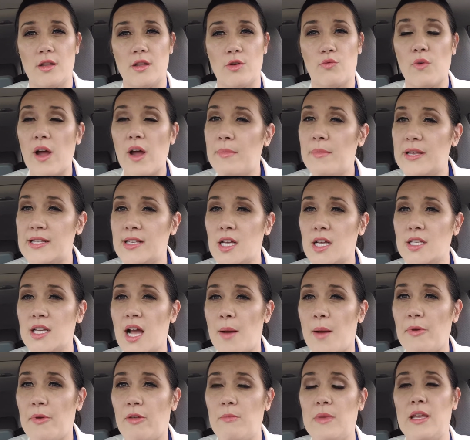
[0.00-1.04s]
the rub is on
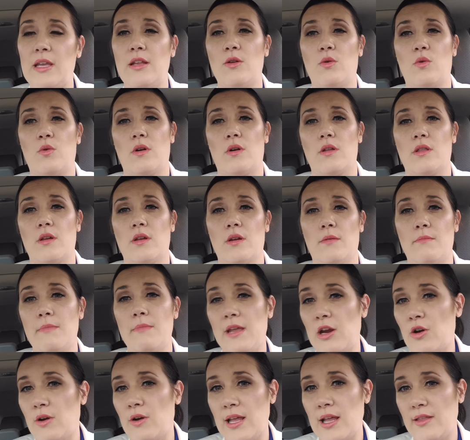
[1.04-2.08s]
top of the meat or the
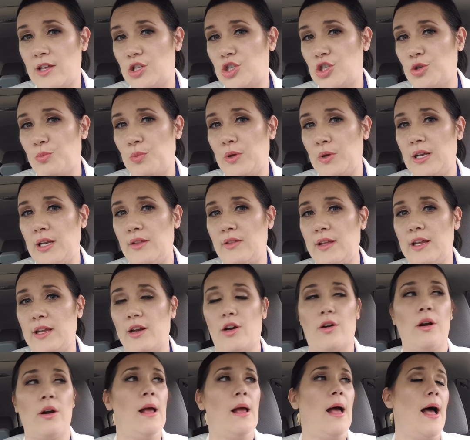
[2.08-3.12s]
marinade that you put in
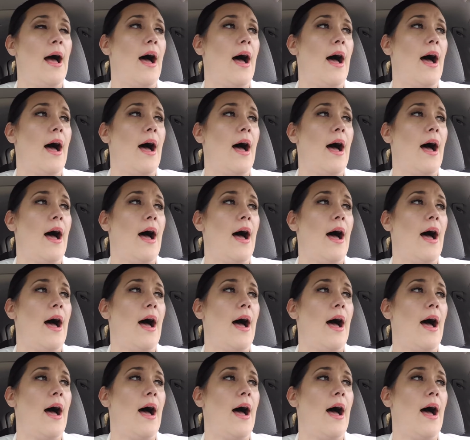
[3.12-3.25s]
there,